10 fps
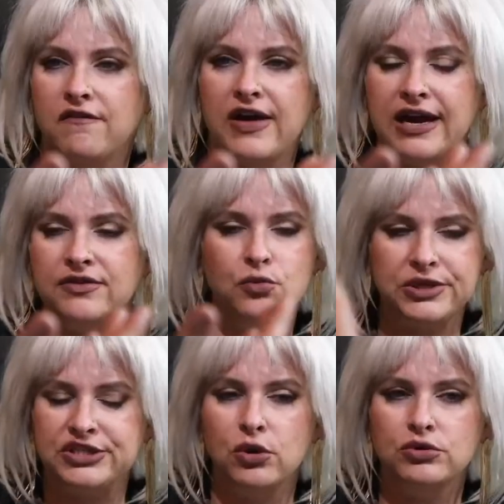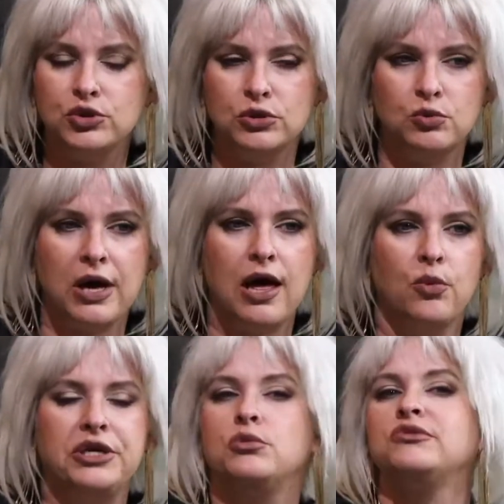fact that we don't do it well, we
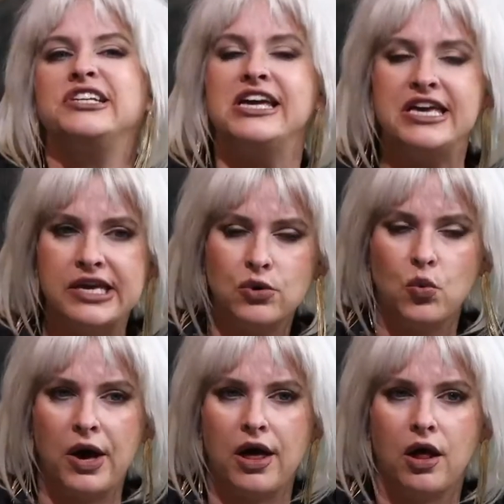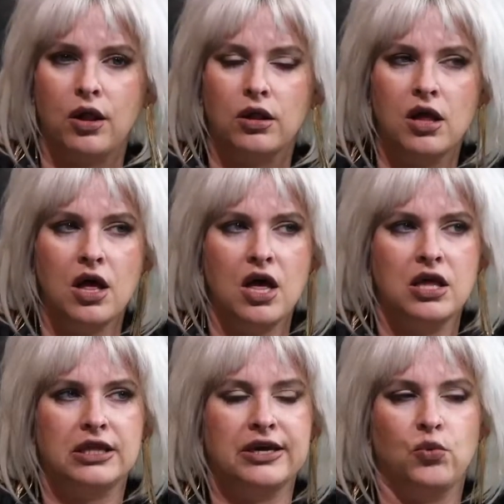don't take it well,
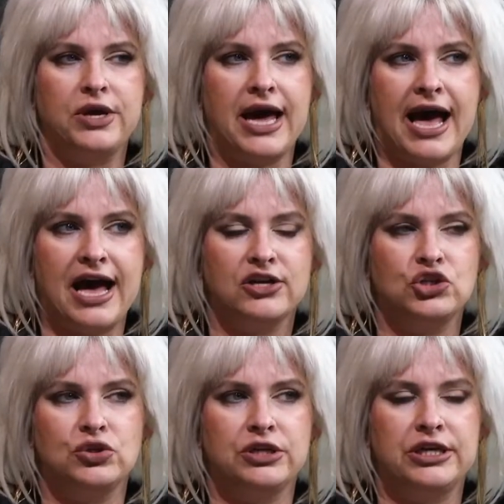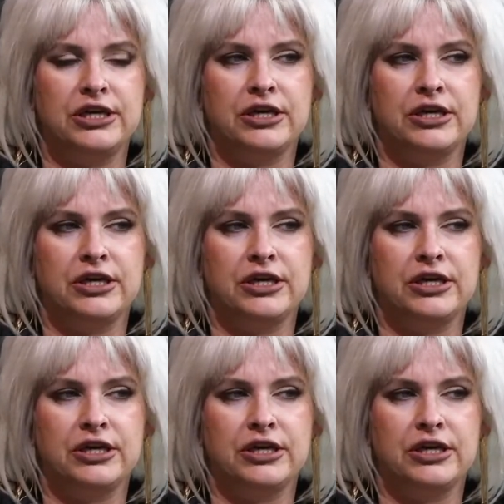like we actually,